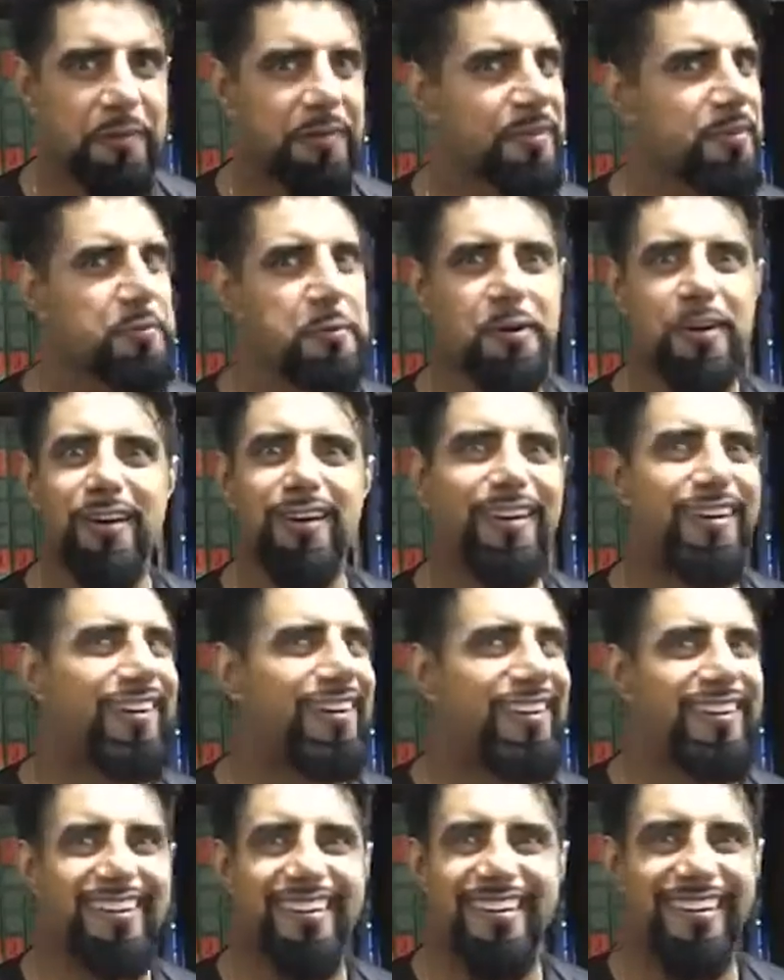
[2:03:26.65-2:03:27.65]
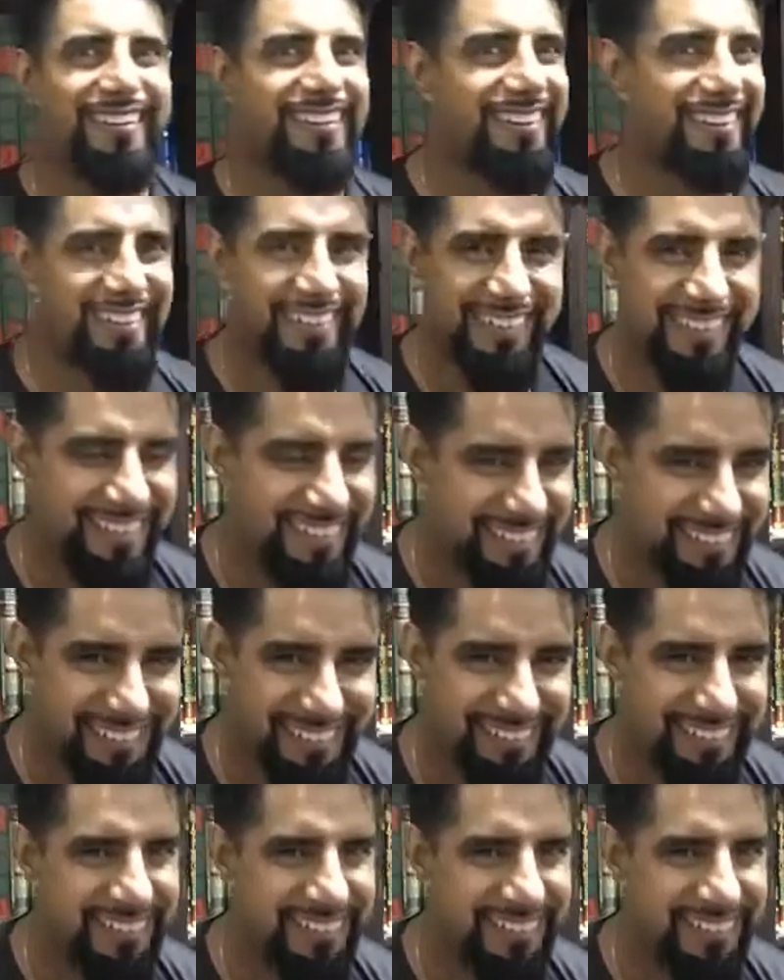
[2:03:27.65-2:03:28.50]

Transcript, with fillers: Whoa.